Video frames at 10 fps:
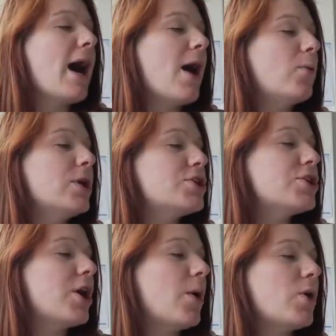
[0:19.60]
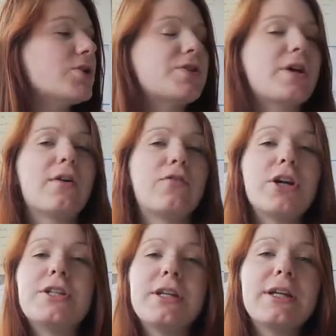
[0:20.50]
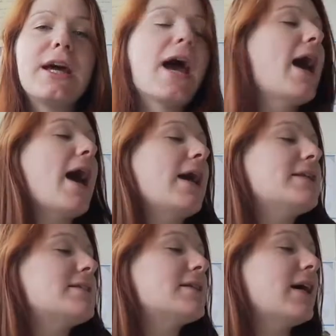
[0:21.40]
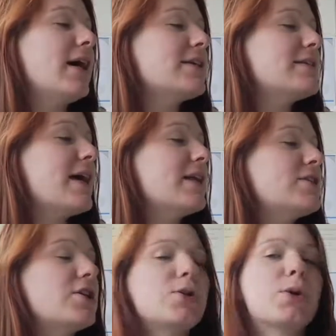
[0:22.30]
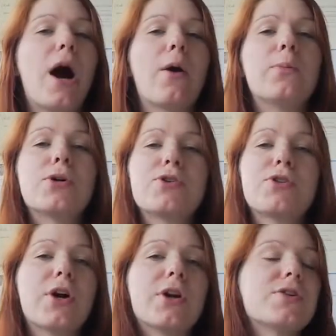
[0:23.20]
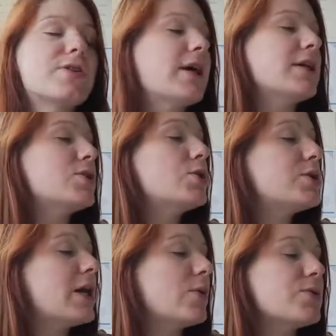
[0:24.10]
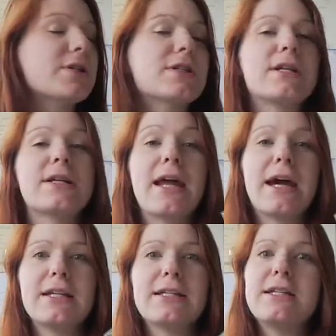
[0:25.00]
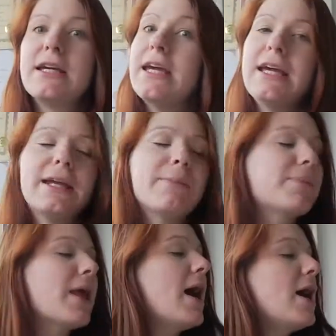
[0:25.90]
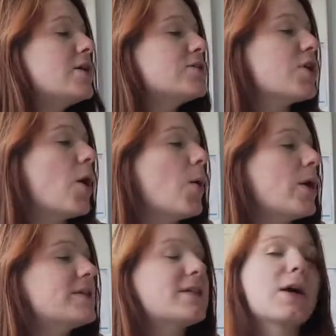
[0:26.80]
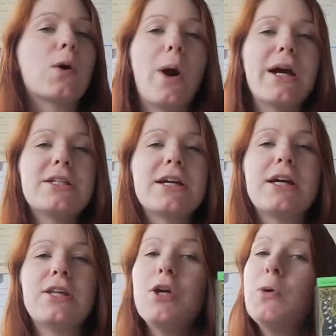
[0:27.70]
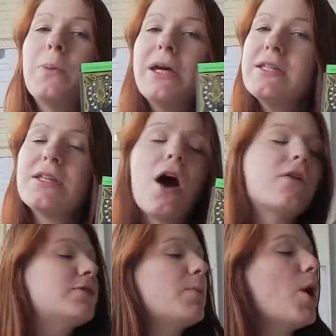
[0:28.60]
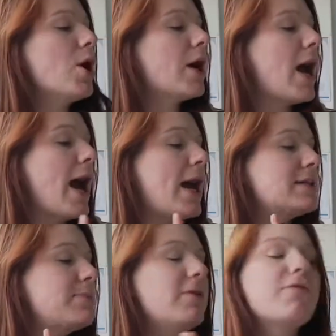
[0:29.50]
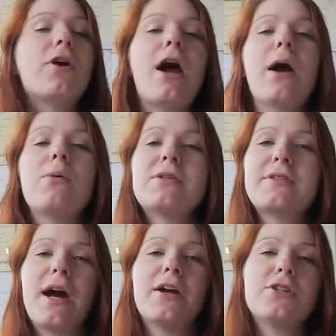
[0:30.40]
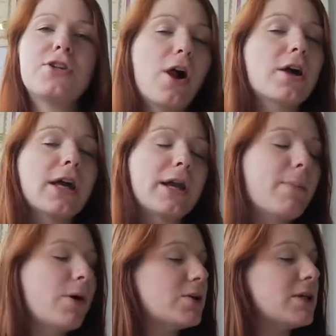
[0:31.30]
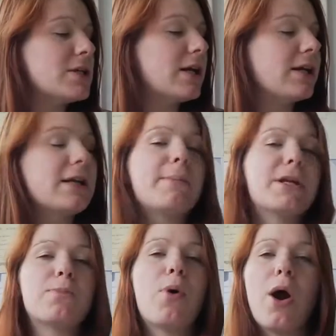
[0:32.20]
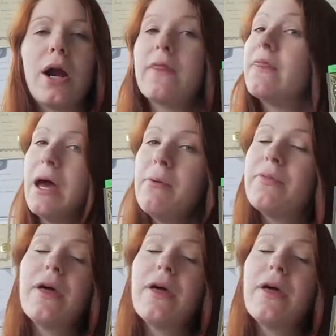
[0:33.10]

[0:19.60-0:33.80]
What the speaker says: which was written and sent to our bookstores in 2019. So it's quite a new piece of the book, and before I will start talking about it a little bit more in depth,